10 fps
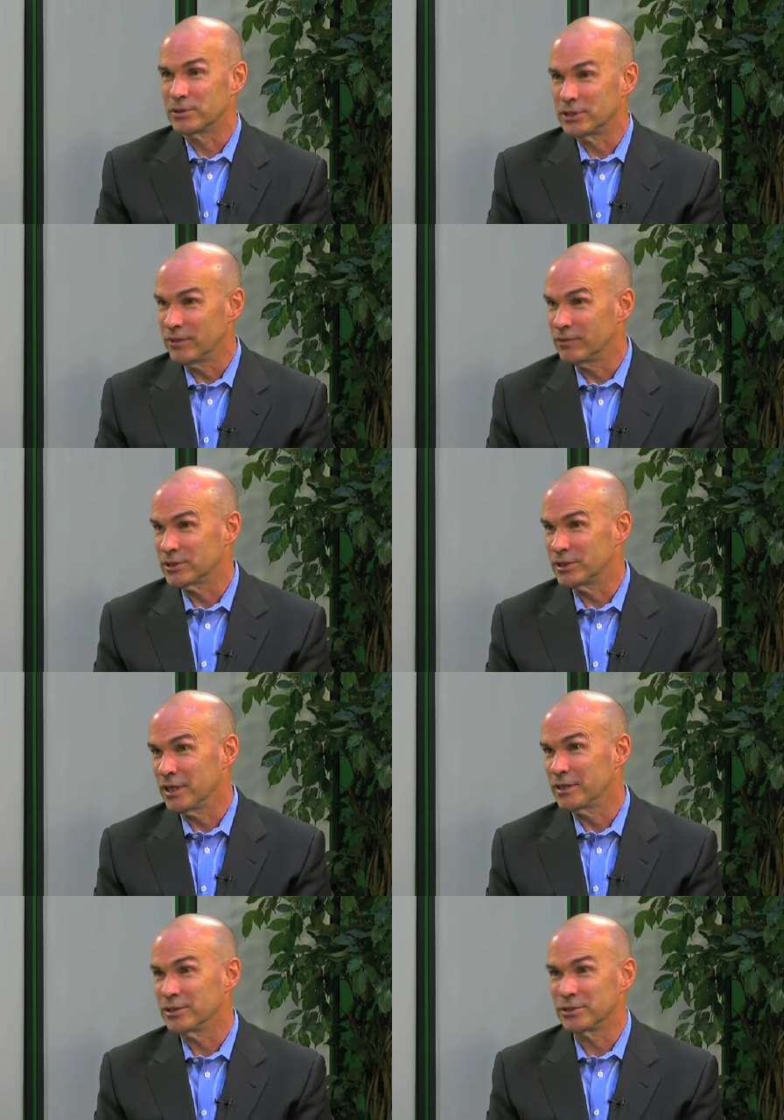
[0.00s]
He
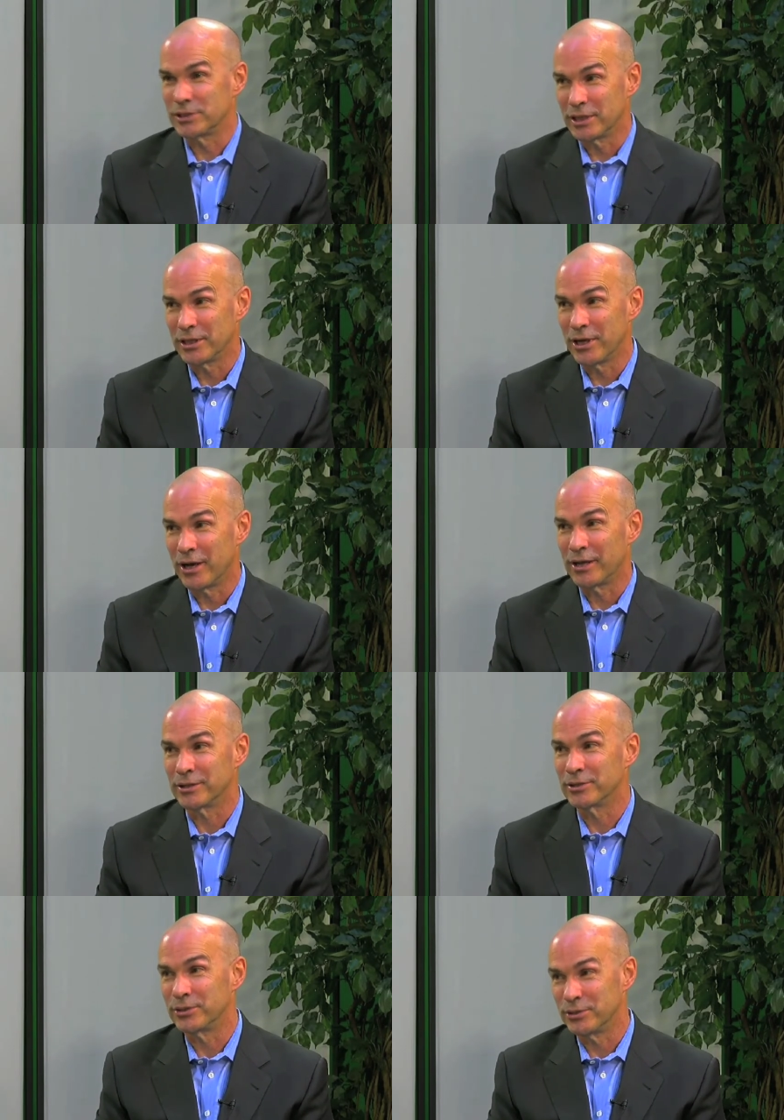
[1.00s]
was, and, and he,
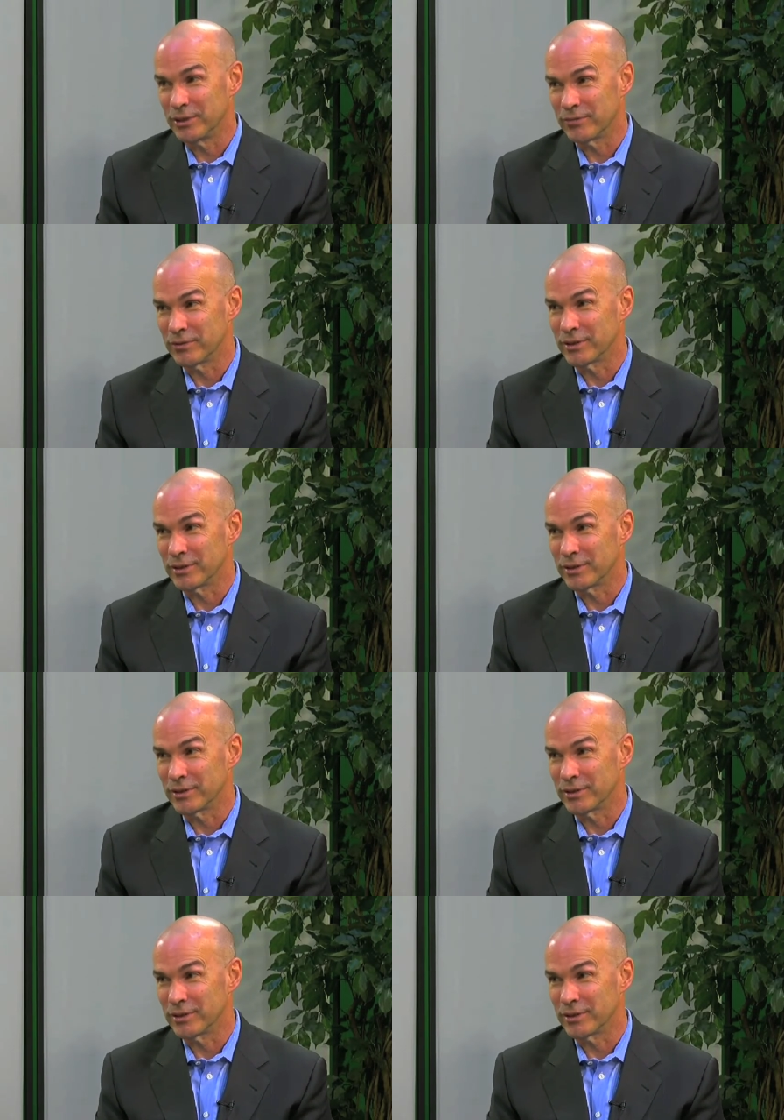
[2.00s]
he took some